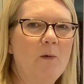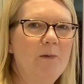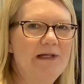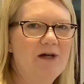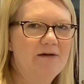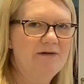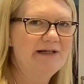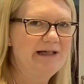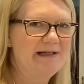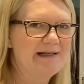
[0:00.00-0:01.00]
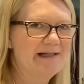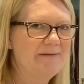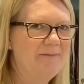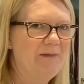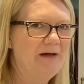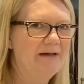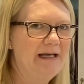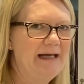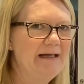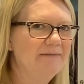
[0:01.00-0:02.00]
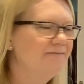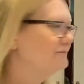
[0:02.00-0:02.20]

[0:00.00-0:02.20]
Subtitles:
what we noticed, okay?